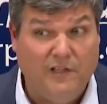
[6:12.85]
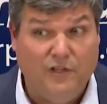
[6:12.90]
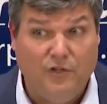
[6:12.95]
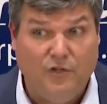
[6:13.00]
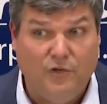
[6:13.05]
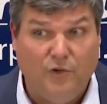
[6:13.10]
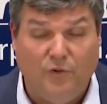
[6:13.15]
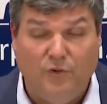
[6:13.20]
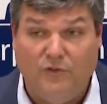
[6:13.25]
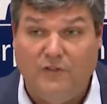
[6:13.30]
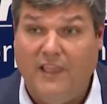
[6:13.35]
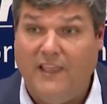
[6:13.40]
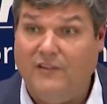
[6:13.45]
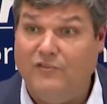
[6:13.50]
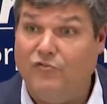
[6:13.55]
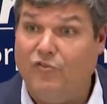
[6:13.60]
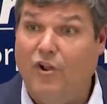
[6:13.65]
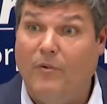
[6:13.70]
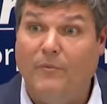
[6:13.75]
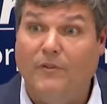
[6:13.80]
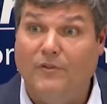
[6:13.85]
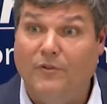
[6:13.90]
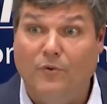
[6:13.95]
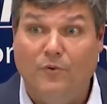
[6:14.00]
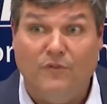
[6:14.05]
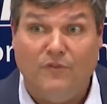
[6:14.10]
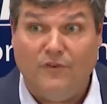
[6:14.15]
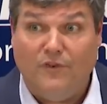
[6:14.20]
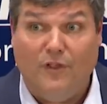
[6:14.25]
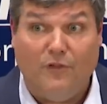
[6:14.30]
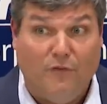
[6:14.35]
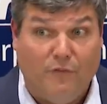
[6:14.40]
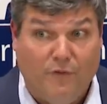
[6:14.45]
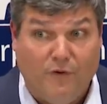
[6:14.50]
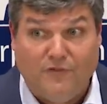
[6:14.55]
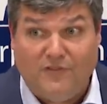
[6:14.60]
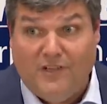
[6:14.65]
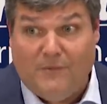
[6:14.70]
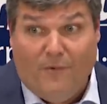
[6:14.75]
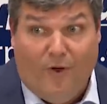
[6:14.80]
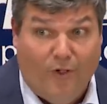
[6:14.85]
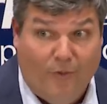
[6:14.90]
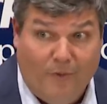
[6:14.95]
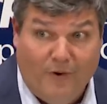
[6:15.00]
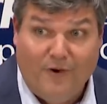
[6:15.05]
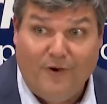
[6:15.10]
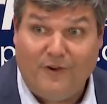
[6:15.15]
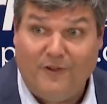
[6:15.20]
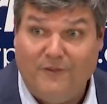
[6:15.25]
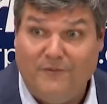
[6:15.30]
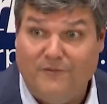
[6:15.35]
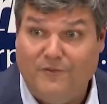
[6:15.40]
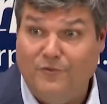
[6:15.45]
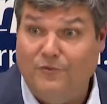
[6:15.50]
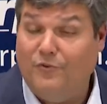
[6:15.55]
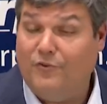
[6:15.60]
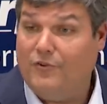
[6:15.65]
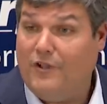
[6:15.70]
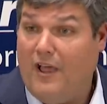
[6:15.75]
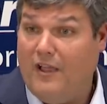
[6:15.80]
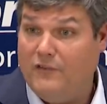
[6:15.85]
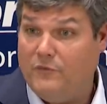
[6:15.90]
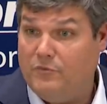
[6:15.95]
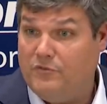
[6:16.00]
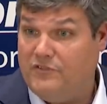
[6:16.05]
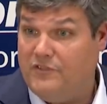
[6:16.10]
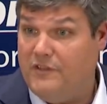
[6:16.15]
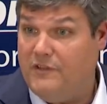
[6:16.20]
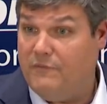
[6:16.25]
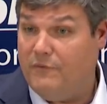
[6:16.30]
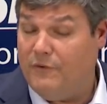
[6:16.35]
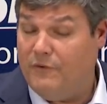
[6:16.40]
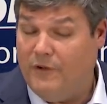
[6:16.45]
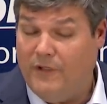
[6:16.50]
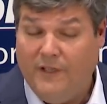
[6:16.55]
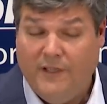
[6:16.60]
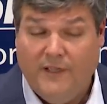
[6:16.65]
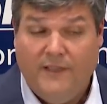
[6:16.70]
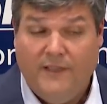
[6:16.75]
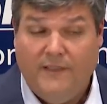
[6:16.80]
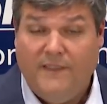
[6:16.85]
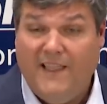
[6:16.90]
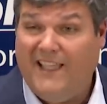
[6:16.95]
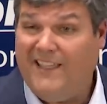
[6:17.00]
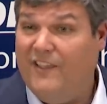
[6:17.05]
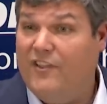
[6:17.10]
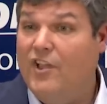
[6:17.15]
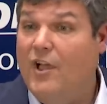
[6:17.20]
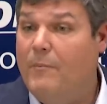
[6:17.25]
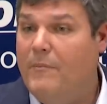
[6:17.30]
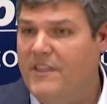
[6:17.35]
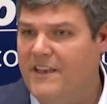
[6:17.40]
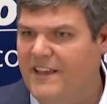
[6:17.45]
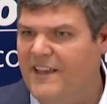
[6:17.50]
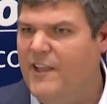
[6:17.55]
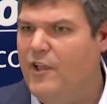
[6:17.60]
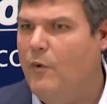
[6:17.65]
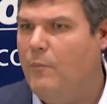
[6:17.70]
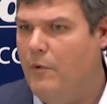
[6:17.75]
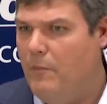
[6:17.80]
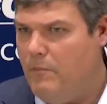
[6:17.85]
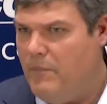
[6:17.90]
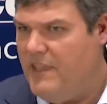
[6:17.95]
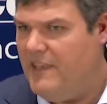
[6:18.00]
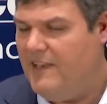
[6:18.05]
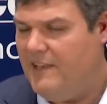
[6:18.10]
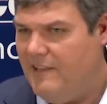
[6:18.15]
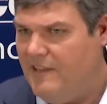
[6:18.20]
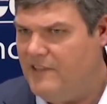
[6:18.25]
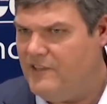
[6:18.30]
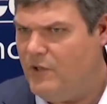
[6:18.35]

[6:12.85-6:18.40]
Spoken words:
You know, you take Drummond, who is another first-team All-American junior college receiver, that can come in and help immediately.